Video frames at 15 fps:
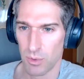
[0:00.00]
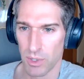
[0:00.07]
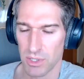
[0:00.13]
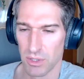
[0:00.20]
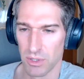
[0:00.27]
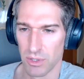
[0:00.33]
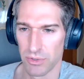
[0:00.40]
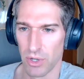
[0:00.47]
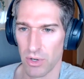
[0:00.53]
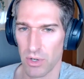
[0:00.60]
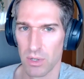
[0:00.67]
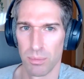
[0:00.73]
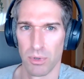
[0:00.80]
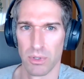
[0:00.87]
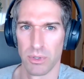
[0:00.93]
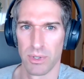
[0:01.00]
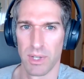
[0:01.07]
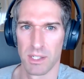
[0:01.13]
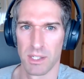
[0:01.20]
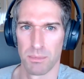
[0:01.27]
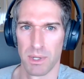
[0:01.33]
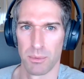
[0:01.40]
question on the doc, but you
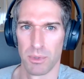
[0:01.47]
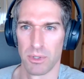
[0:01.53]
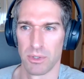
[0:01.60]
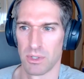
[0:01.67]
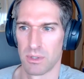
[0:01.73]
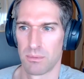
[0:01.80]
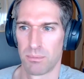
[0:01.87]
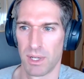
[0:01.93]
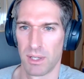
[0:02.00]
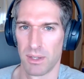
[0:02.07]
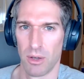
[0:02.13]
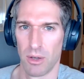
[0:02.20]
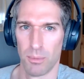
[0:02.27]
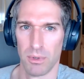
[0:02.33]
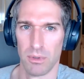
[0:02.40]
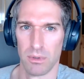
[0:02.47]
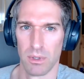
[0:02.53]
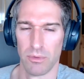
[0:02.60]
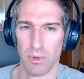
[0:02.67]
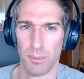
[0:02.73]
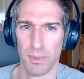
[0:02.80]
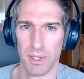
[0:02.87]
guys might want to just pick that up and
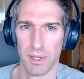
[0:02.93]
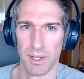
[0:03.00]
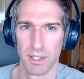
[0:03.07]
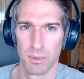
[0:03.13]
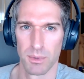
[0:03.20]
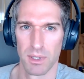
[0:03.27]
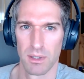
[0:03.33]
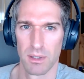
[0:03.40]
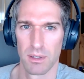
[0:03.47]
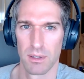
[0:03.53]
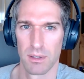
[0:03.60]
run with it next week.